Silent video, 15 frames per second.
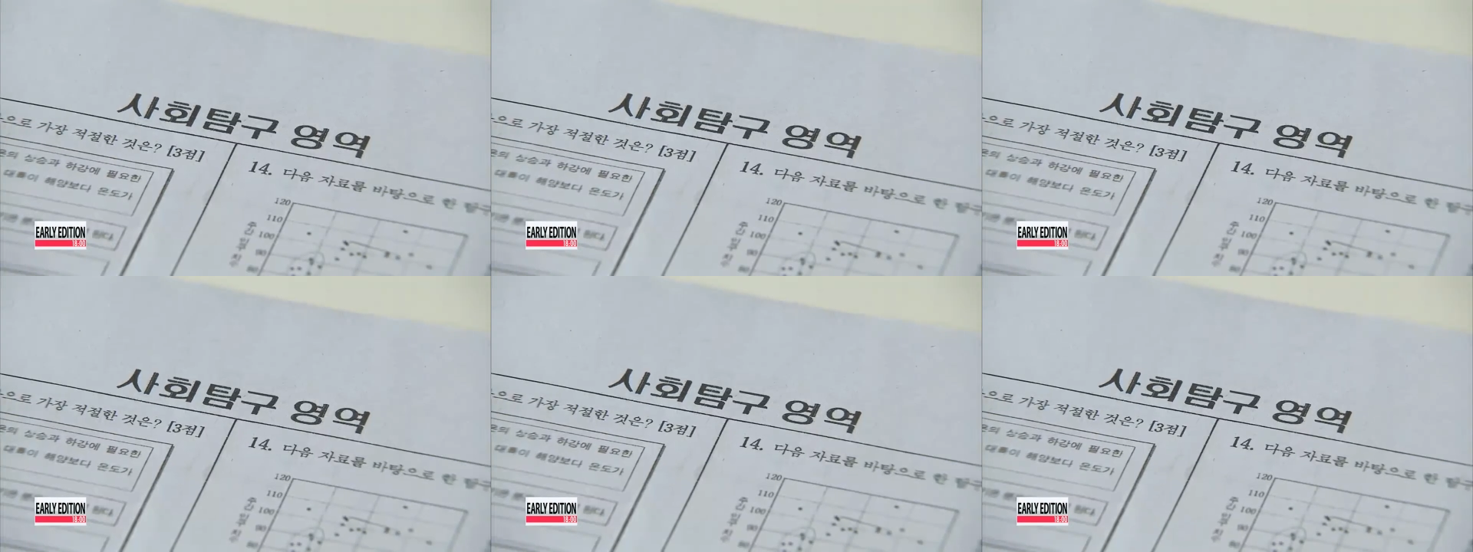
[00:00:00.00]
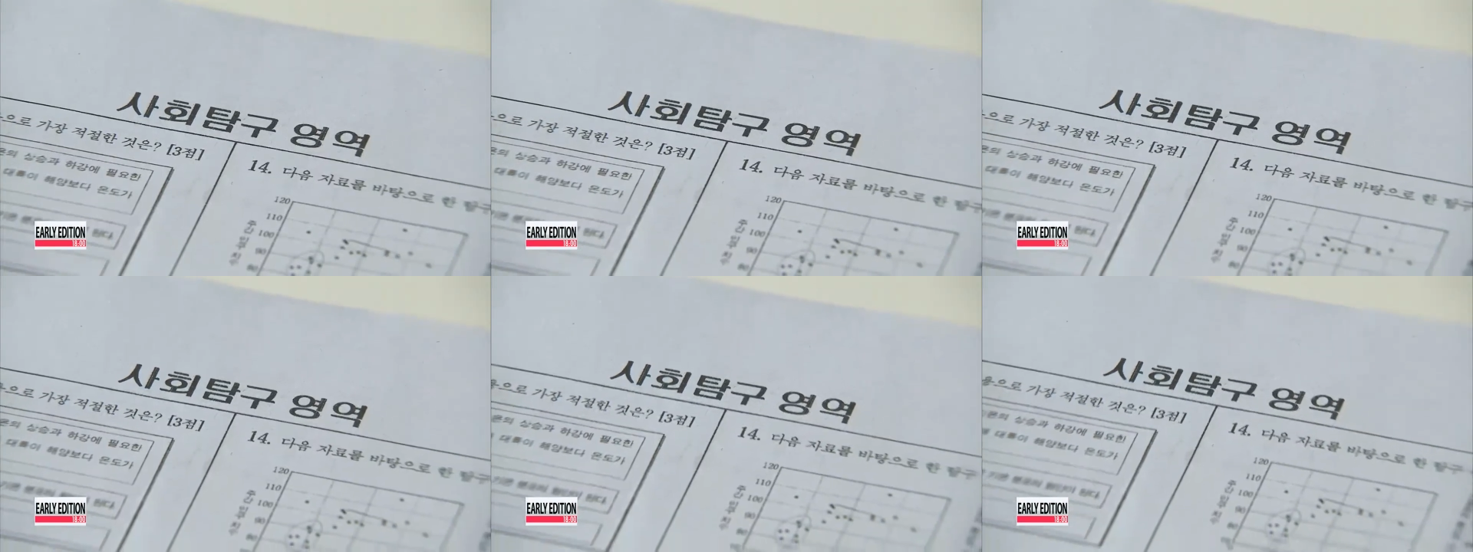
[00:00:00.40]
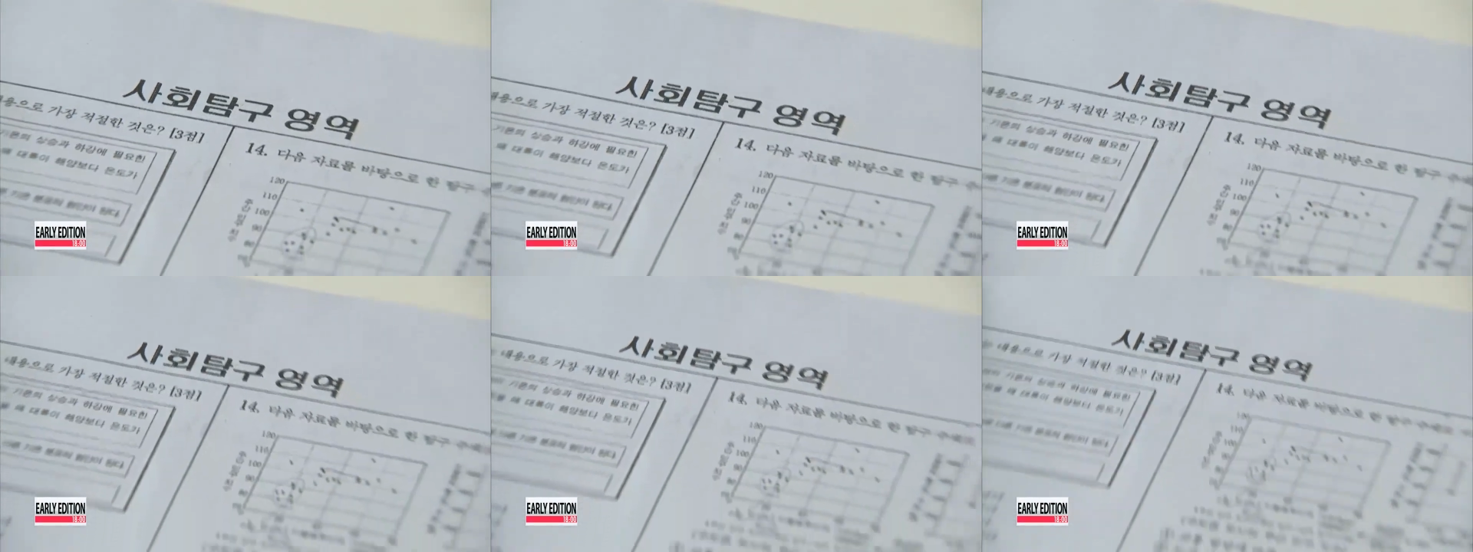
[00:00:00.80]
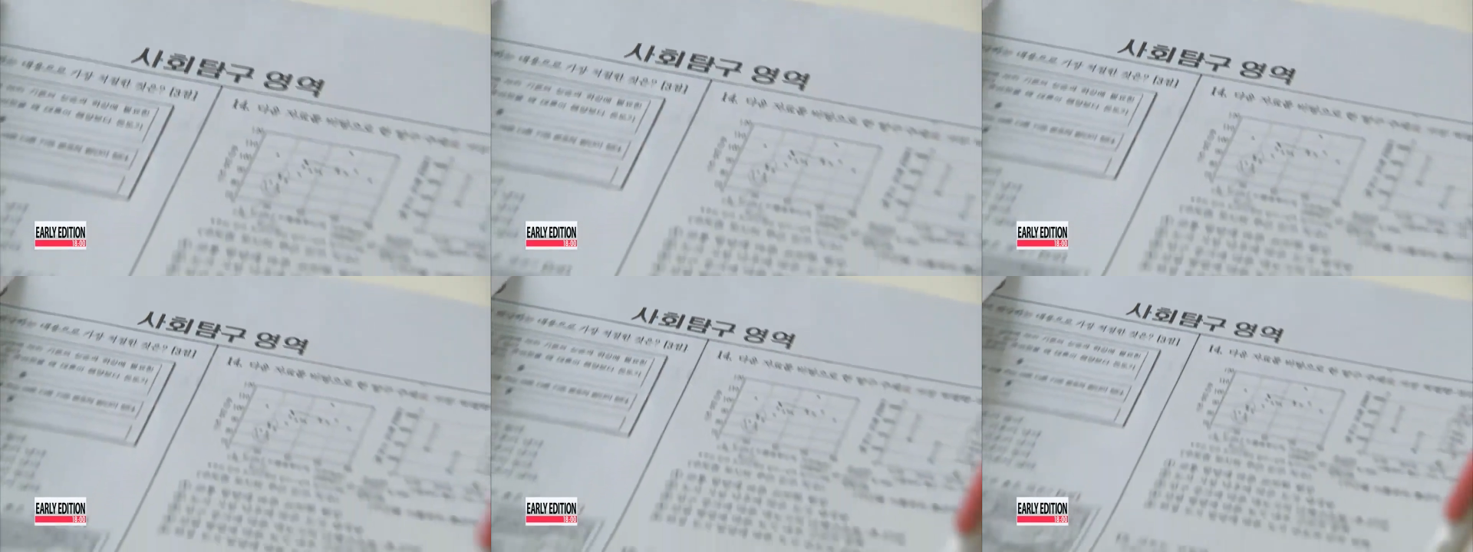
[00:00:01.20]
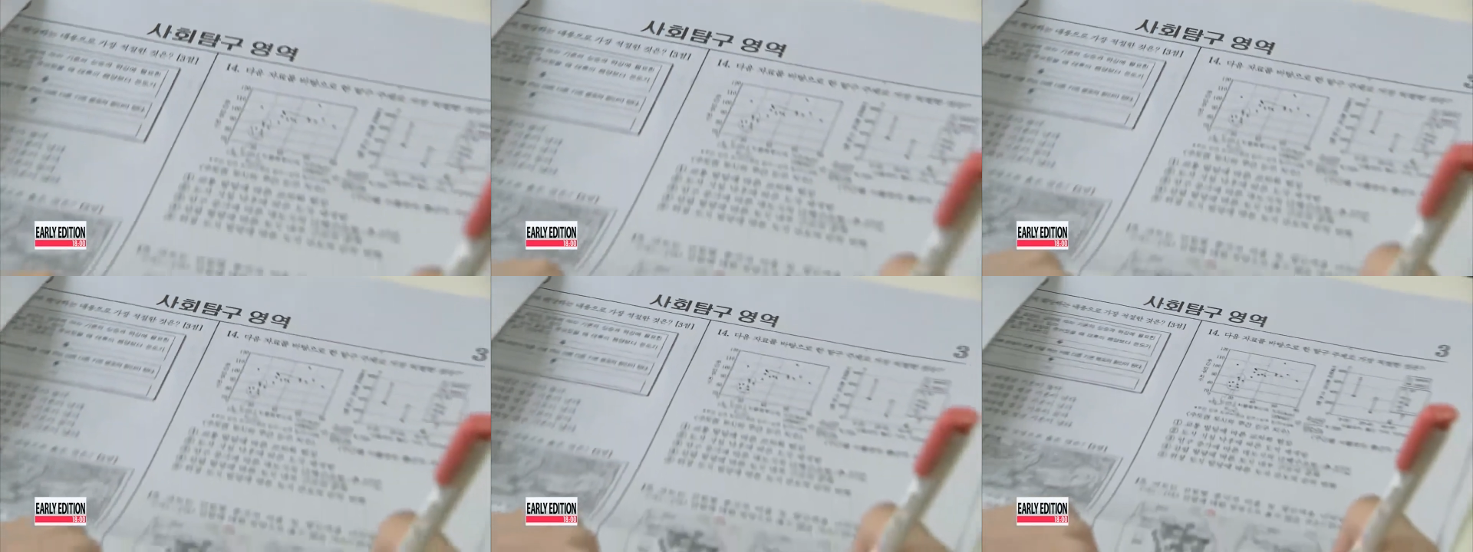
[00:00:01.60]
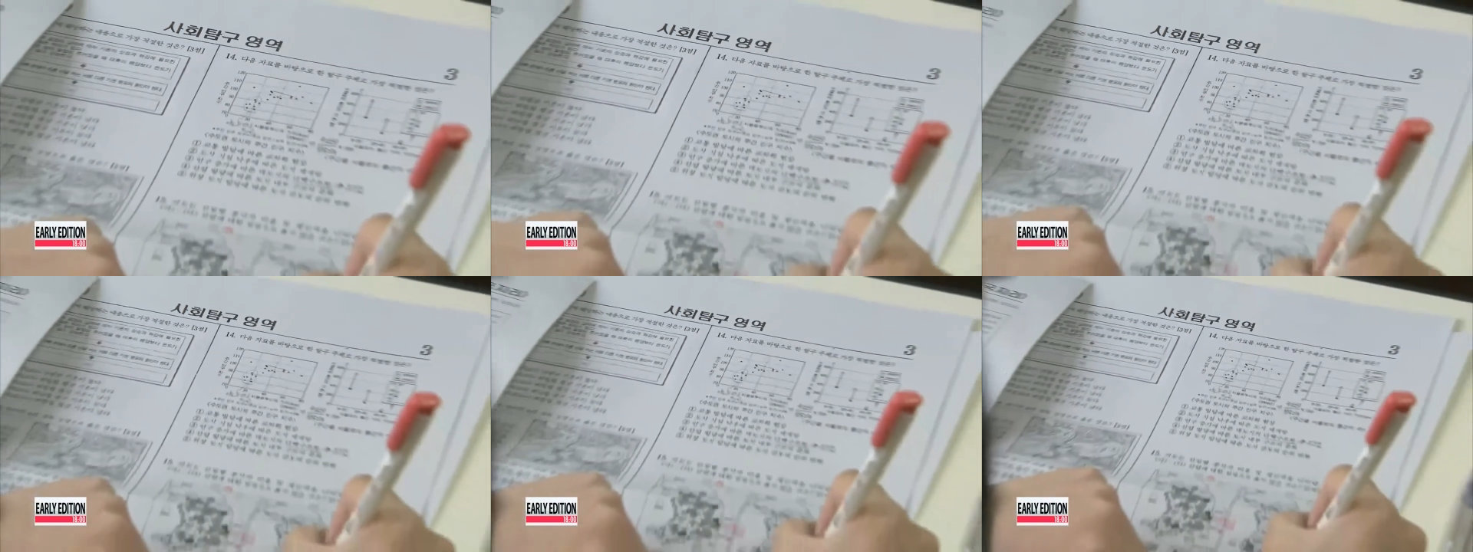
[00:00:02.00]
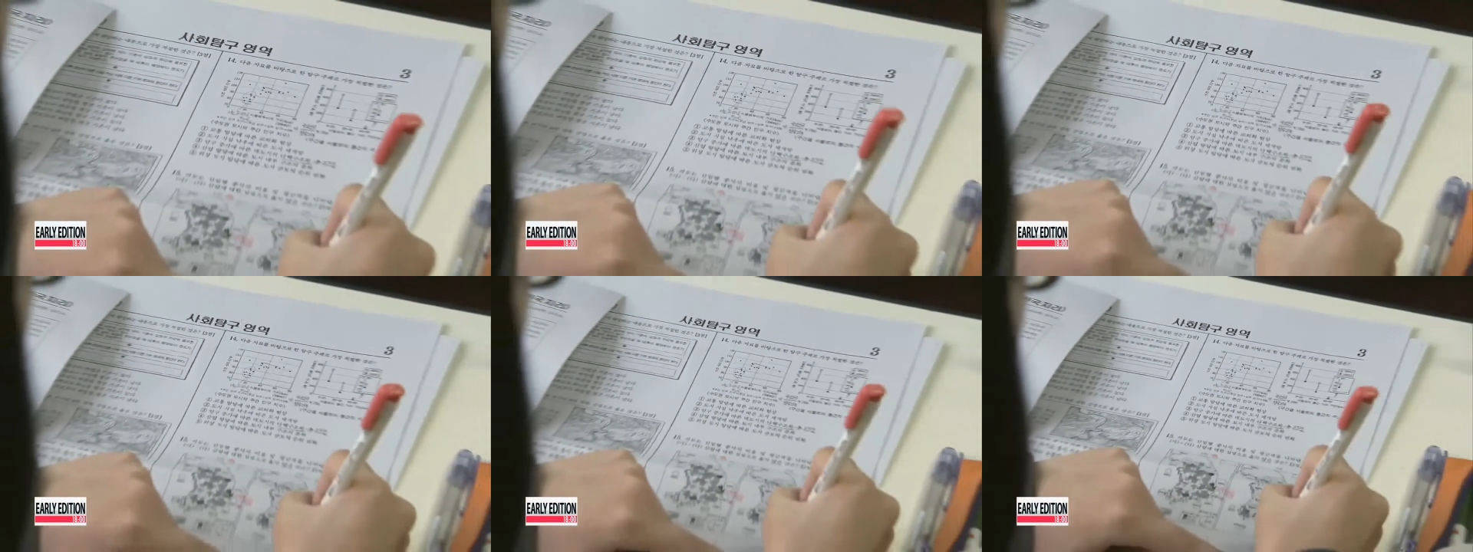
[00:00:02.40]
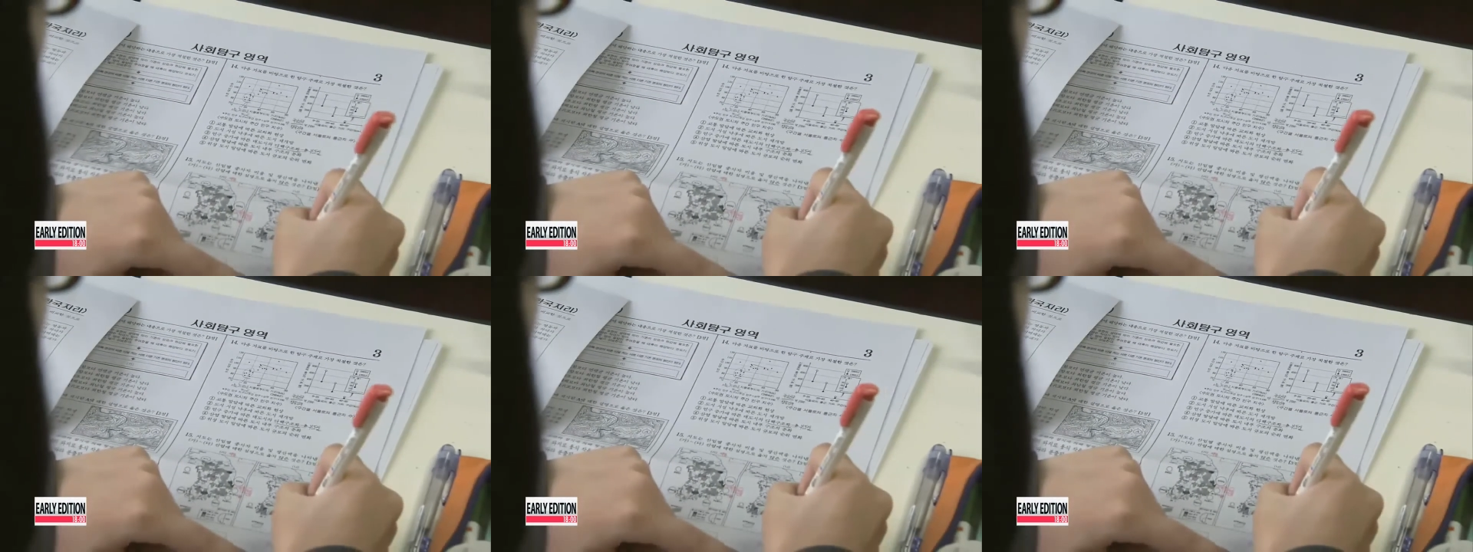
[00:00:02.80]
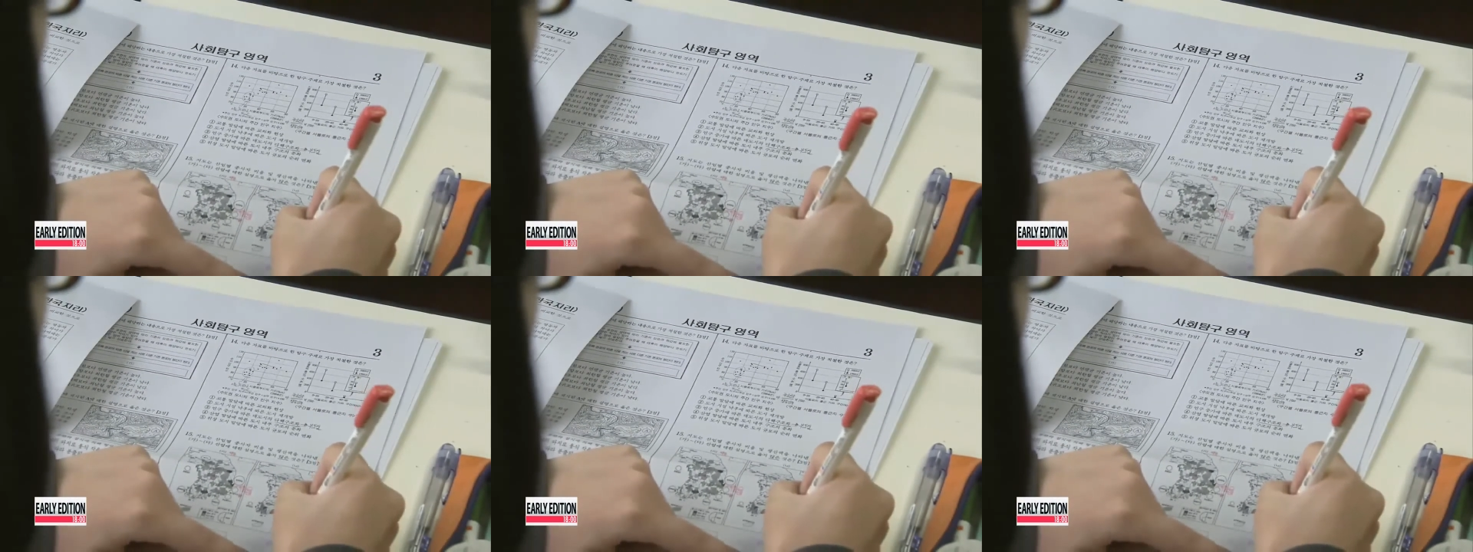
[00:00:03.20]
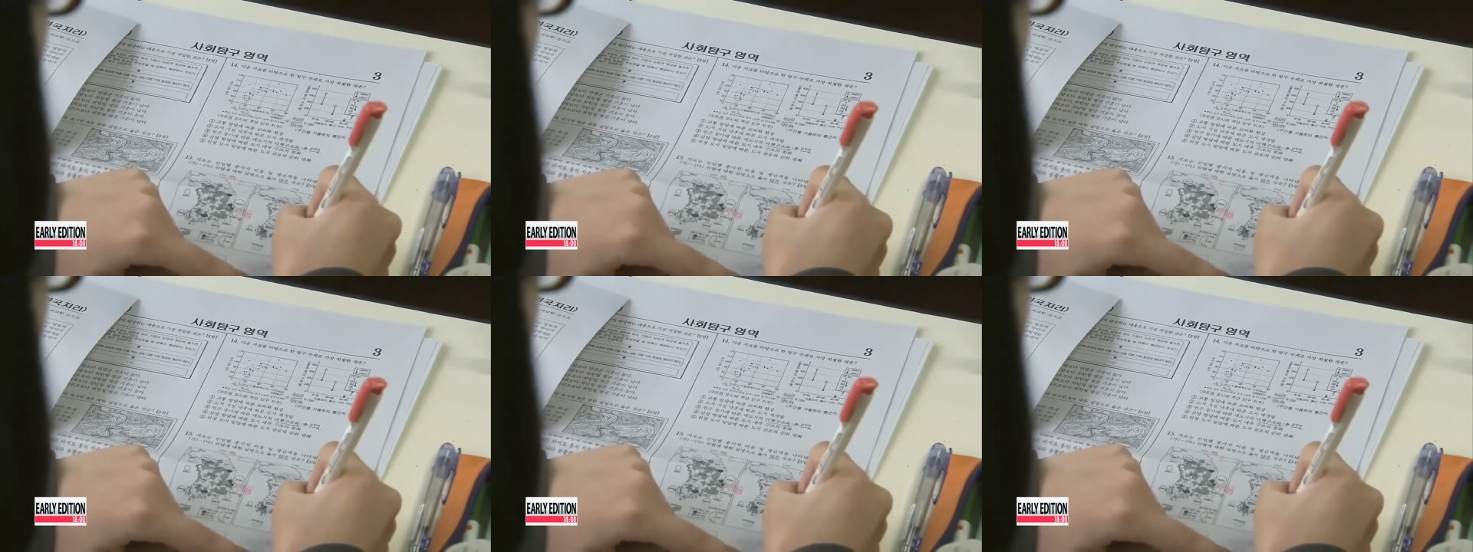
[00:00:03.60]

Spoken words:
Nobody's mouth can be seen.